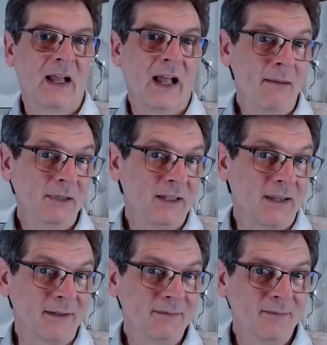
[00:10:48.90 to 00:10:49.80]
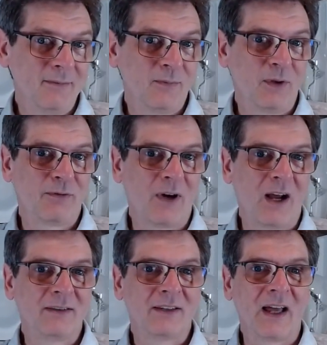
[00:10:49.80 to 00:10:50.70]
Happily then, we
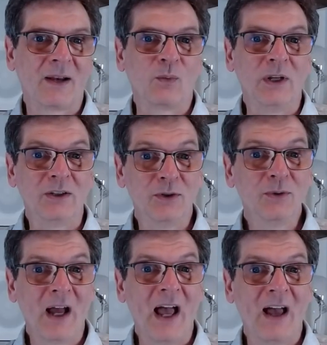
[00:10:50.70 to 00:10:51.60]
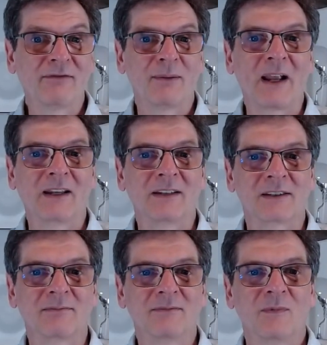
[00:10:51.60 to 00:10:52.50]
find that we do have a
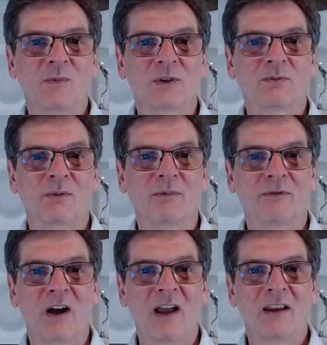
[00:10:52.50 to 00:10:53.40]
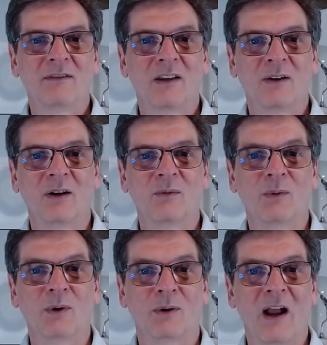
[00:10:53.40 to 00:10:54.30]
mechanism which will provide what
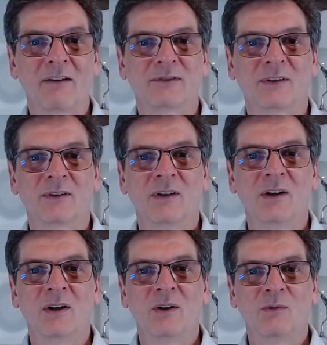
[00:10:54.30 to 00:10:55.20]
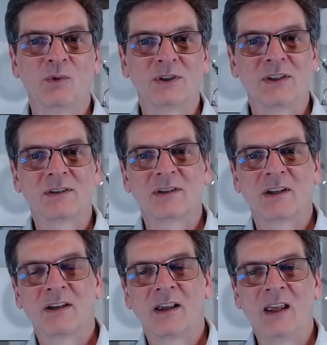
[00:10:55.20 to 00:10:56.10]
we're after, which is
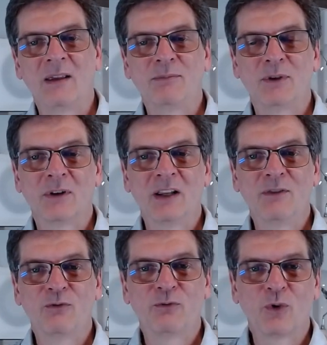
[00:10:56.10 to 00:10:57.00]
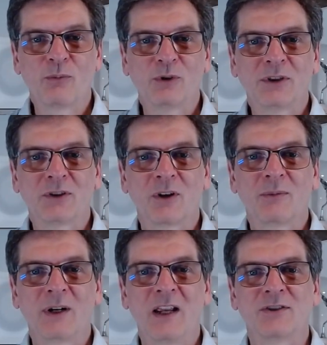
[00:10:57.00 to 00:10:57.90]
a purely formal
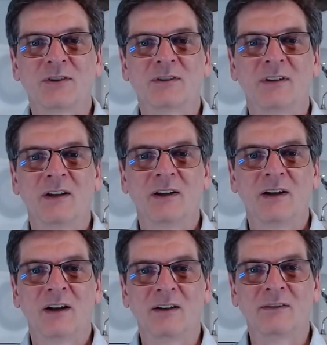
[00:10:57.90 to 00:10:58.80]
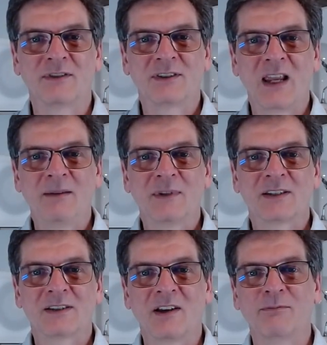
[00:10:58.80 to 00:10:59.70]
determination of
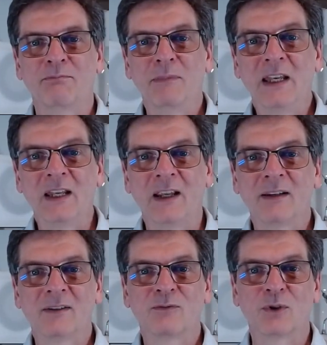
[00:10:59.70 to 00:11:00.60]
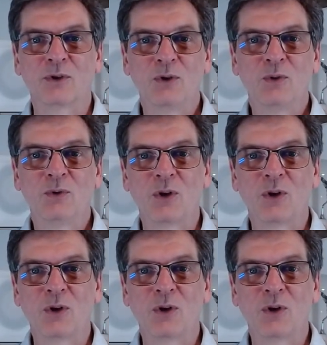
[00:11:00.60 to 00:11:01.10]
sameness of meaning for two